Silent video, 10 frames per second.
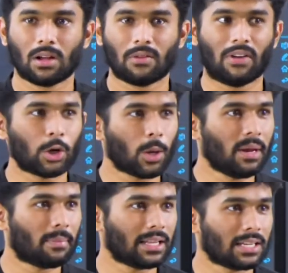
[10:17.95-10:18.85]
What do we
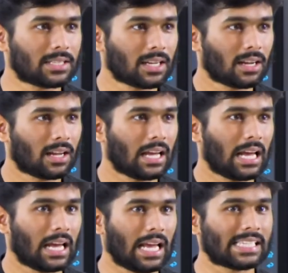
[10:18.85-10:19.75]
mean by that?
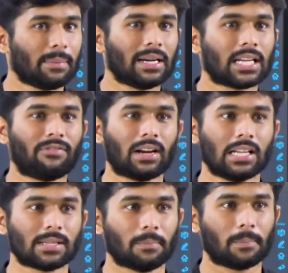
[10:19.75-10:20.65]
Asymmetric
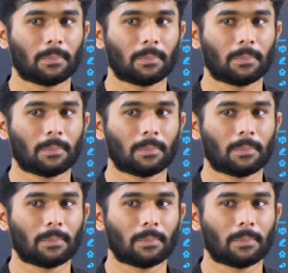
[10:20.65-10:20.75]
federalism.